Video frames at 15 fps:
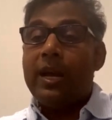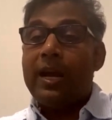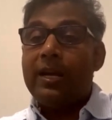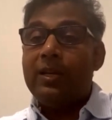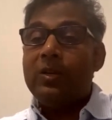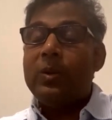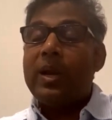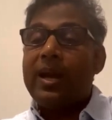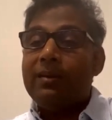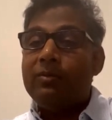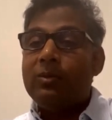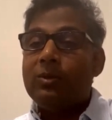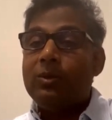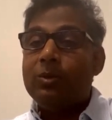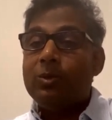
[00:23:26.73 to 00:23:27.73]
and you
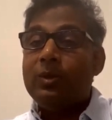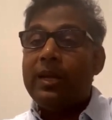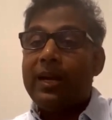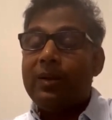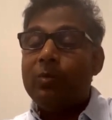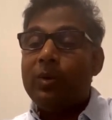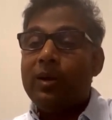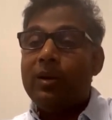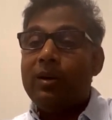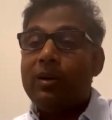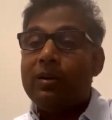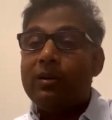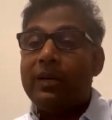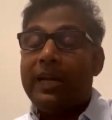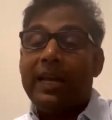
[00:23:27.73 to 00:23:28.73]
have to do that
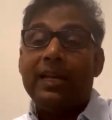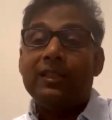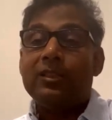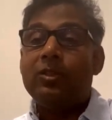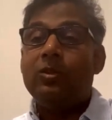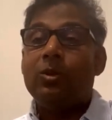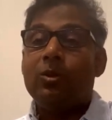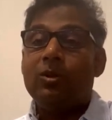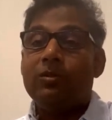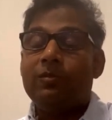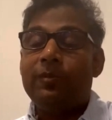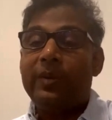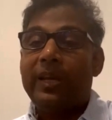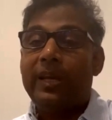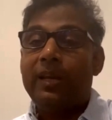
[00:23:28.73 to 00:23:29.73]
where guests don't
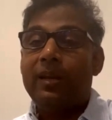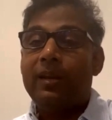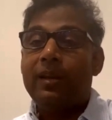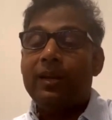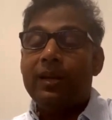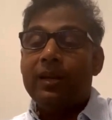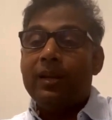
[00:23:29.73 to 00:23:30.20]
feel